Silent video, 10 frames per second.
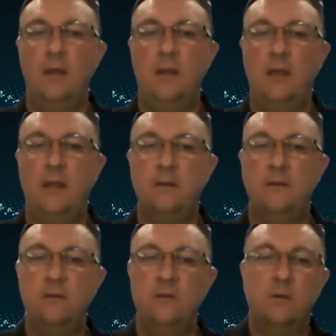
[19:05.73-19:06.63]

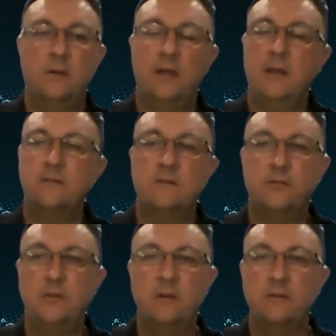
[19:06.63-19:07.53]
And,
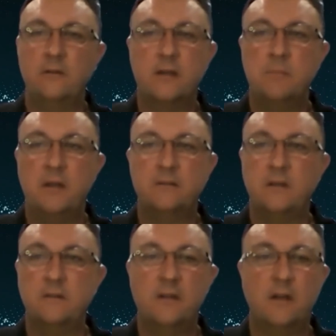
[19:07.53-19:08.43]
ExoSphere, like Matt
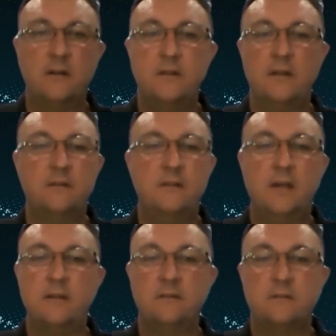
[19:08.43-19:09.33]
said, has cut it down to
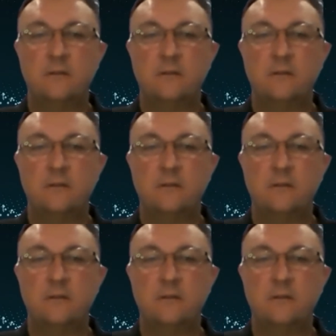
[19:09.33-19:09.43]
days.